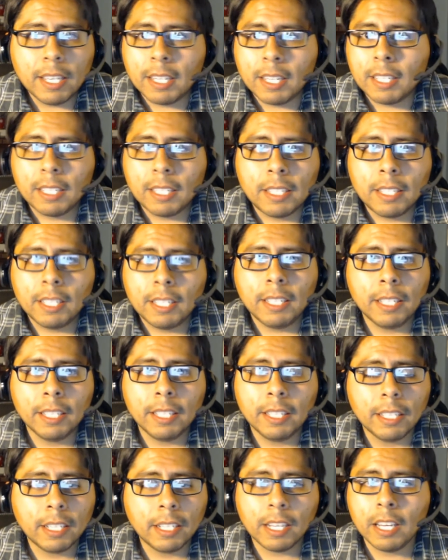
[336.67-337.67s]

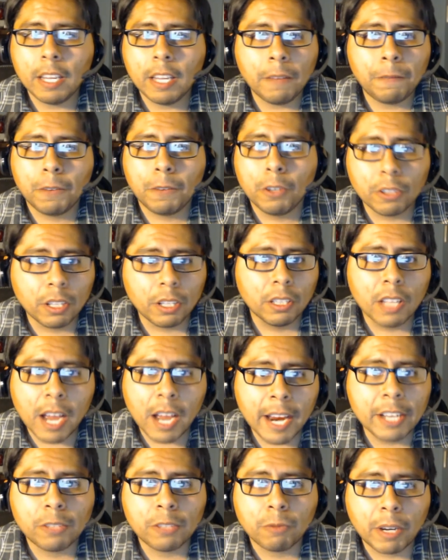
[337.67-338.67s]
If you're the
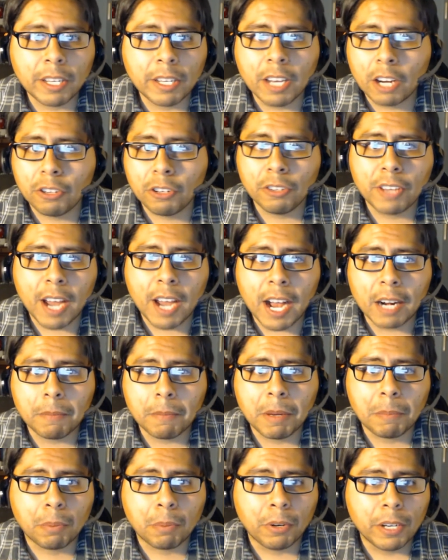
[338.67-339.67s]
Lions right now, you got to
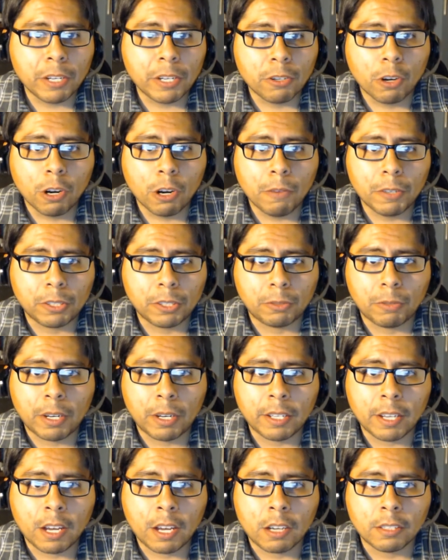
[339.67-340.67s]
be pretty nervous
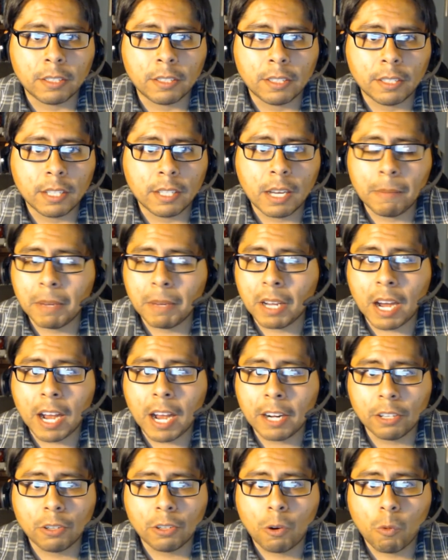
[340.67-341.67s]
right now. I mean,
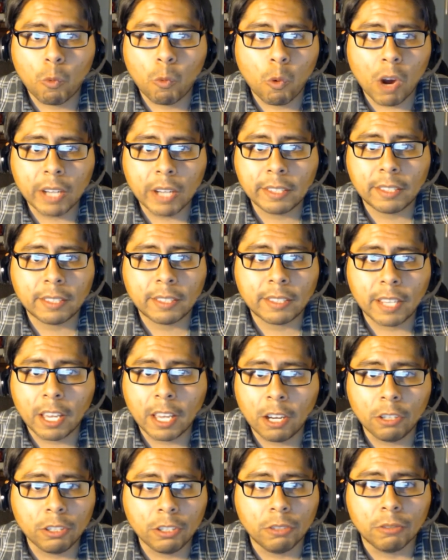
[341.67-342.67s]
I don't know what to
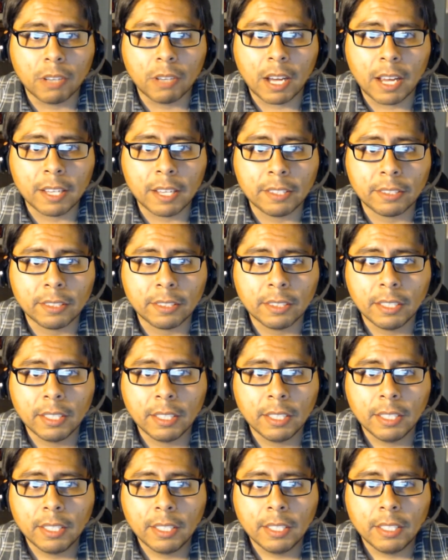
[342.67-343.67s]
tell you guys.
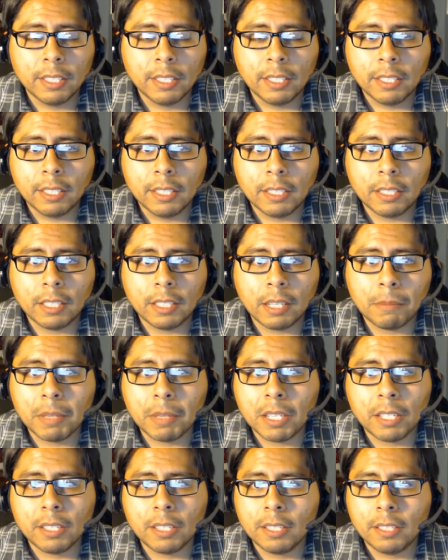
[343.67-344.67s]
I
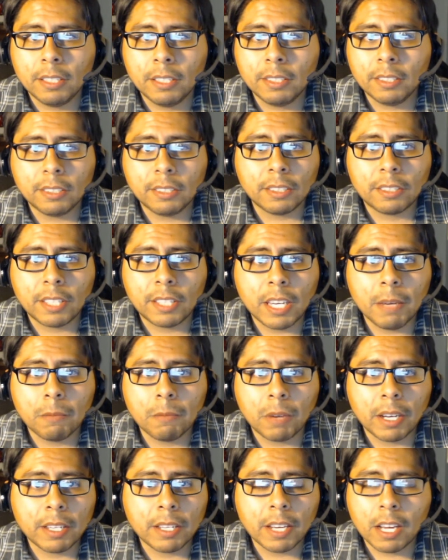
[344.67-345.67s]
mean, this is a
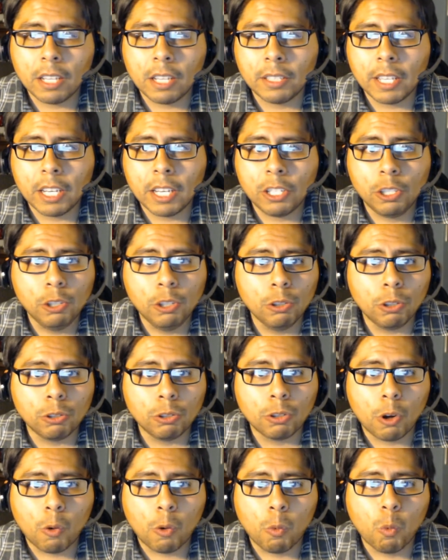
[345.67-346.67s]
team right now that you
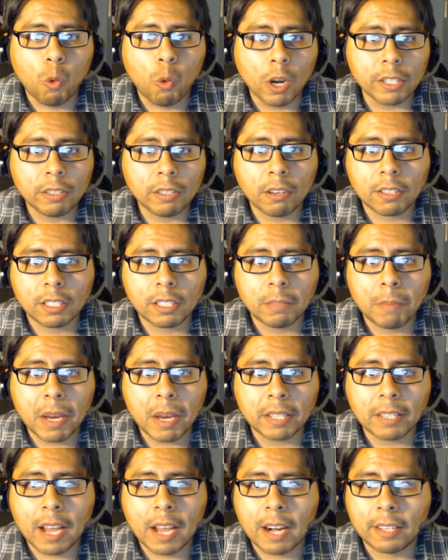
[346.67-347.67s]
don't know what to
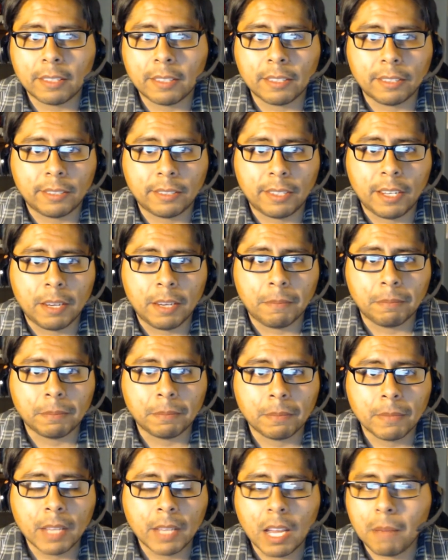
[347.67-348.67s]
expect out of this team.
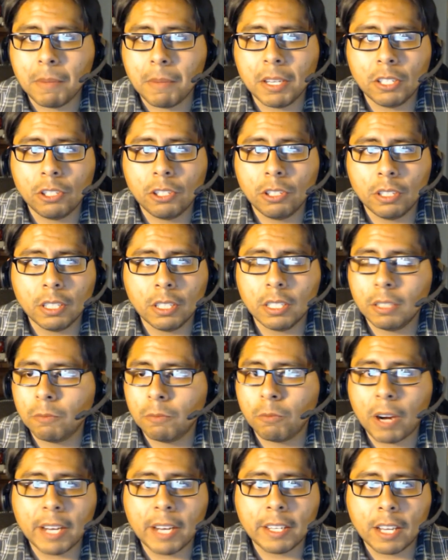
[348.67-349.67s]
I mean,
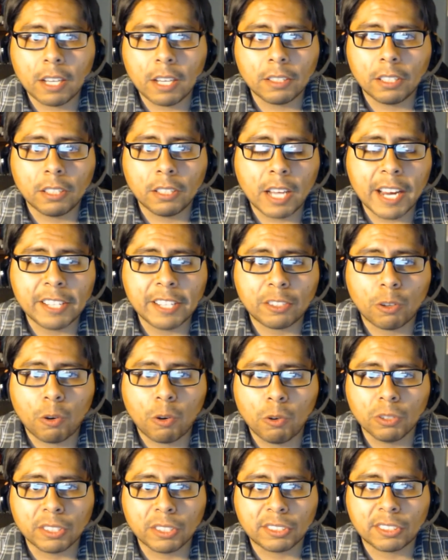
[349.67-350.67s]
right now the Lions
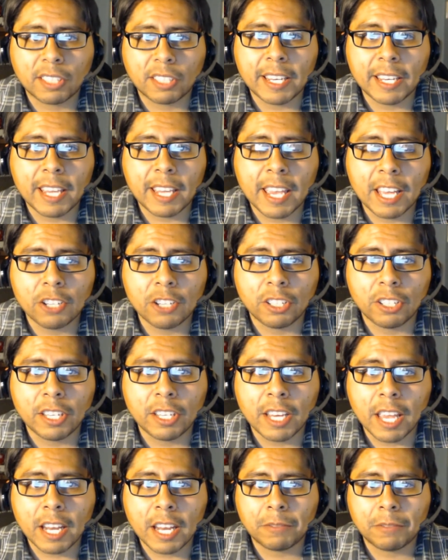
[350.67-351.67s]
hold a slight edge in
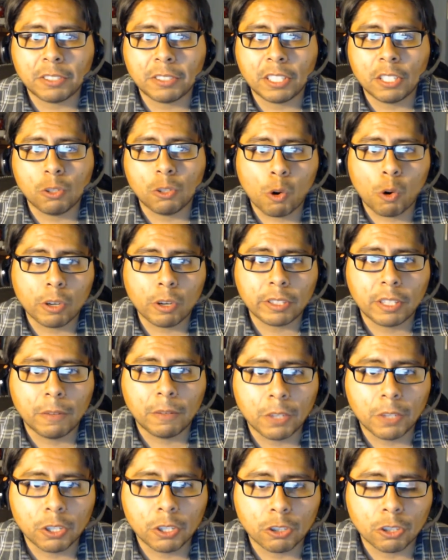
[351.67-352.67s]
the NFC North
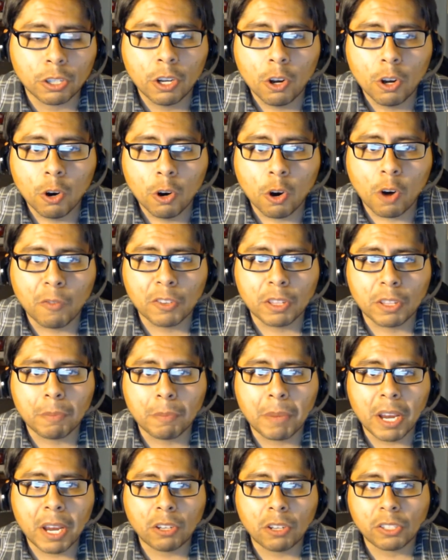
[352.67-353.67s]
division over the
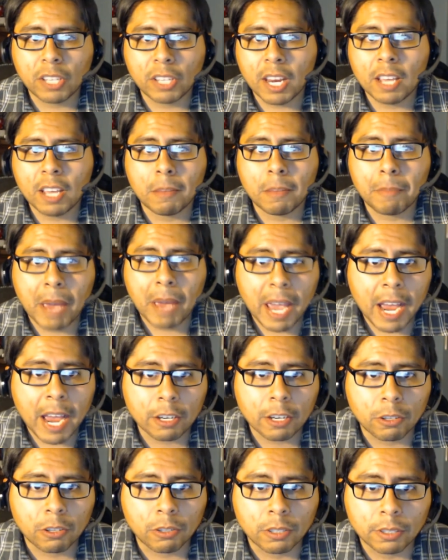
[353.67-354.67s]
Bears and the
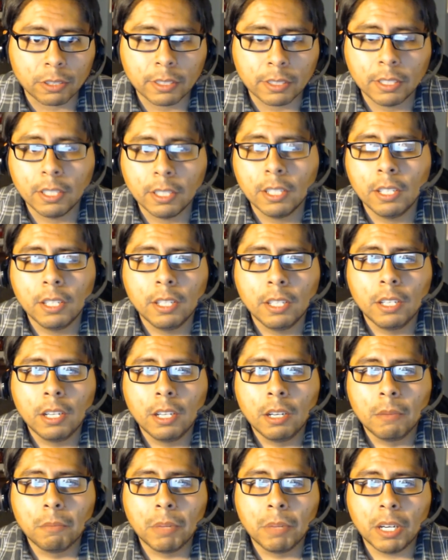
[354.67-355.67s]
Packers.
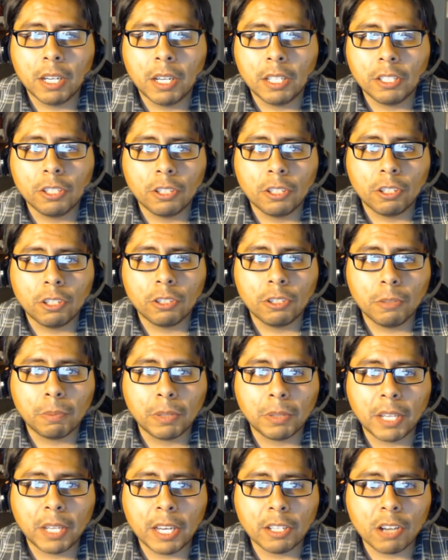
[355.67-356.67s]
But, you're
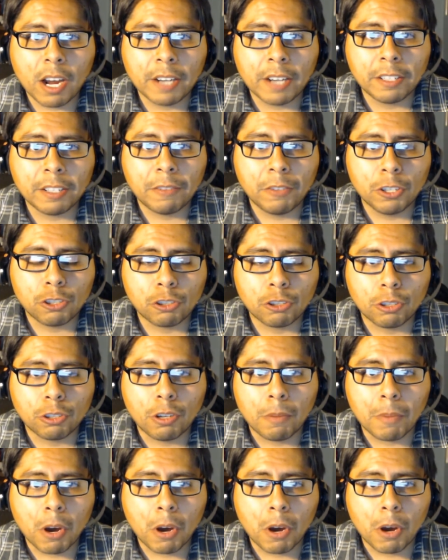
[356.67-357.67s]
playing
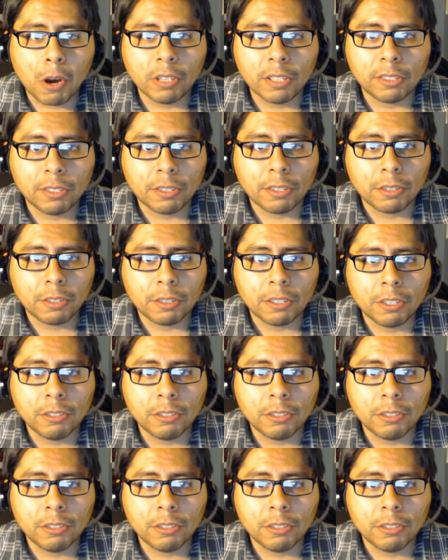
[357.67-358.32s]
non-divisional opponents here.